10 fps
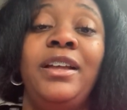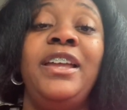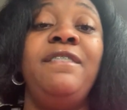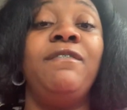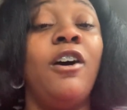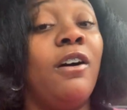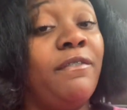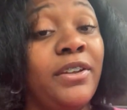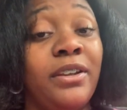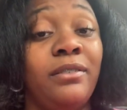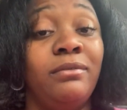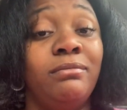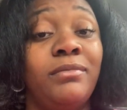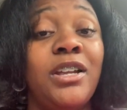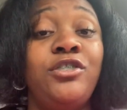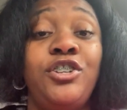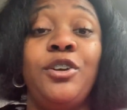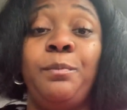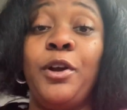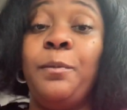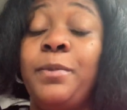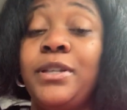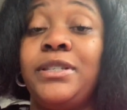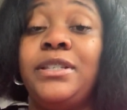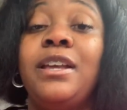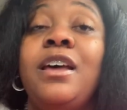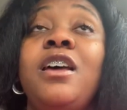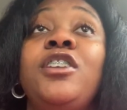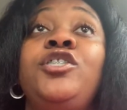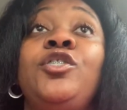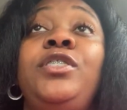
evolving into your purpose. So